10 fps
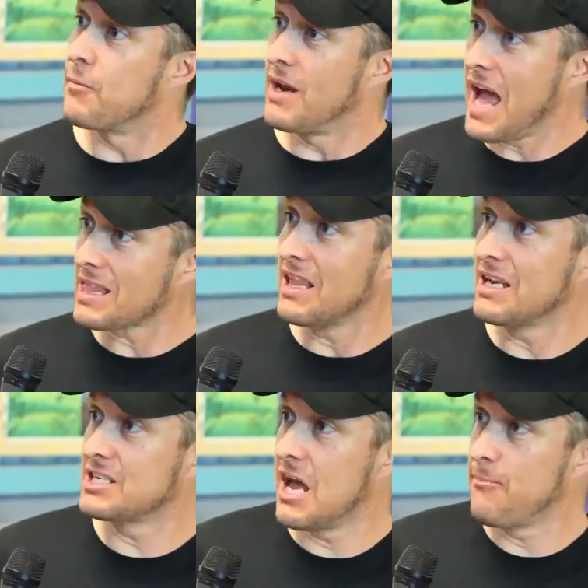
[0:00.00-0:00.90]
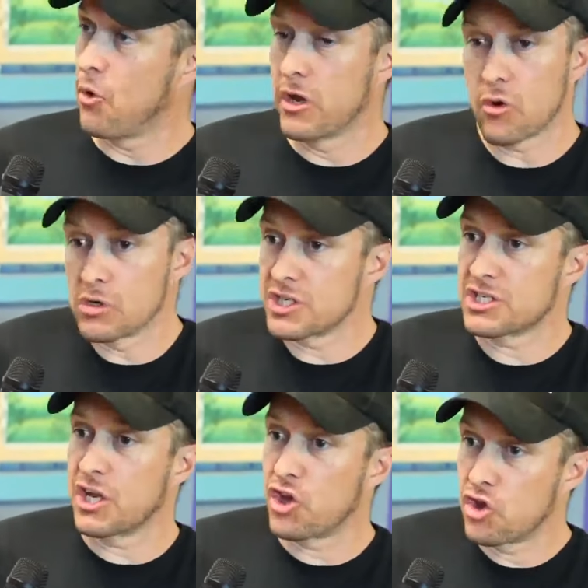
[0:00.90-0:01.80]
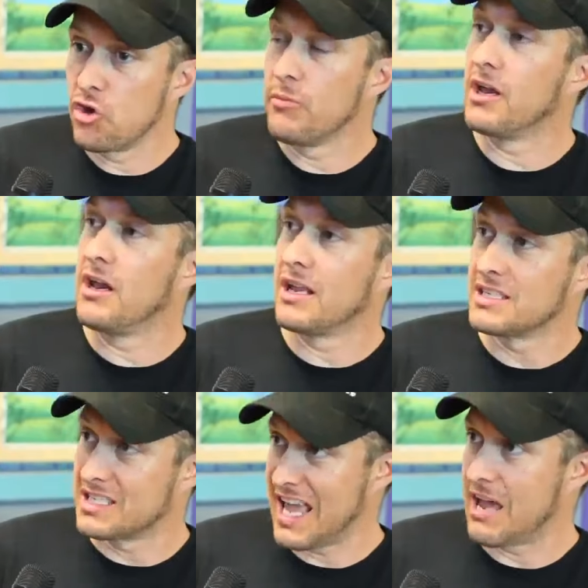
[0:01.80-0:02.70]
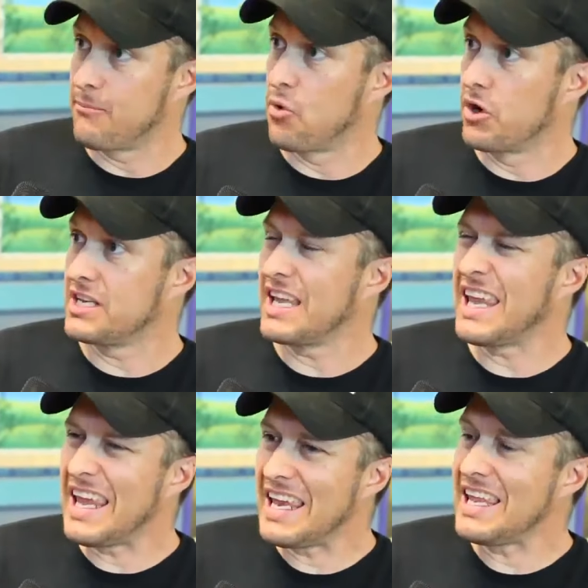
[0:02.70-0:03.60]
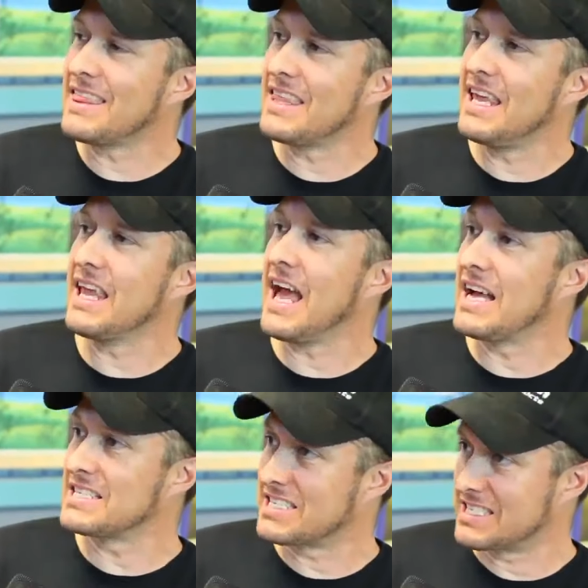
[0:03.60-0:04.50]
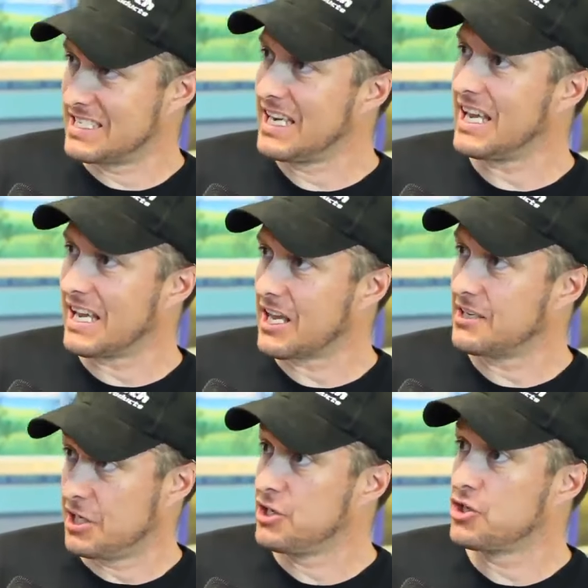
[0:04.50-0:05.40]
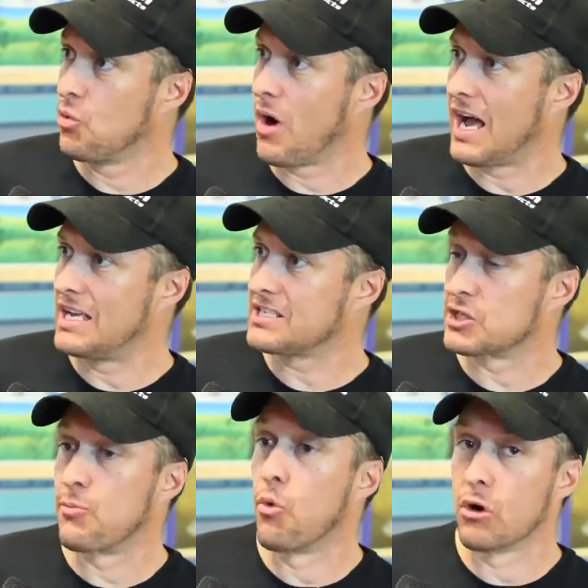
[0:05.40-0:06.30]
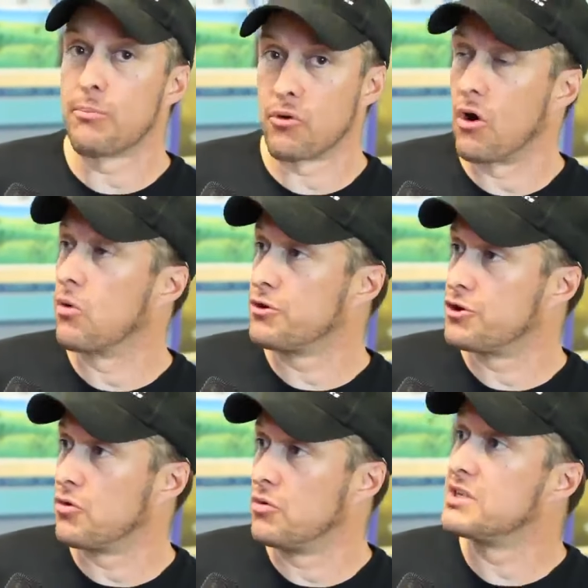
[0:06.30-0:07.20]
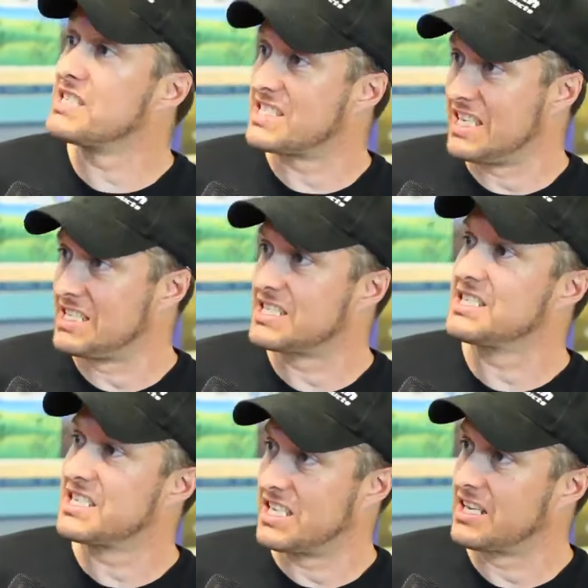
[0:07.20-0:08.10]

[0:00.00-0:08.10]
From an athletic standpoint or just a human standpoint, anything acidic tissue wise is more prone to diseases,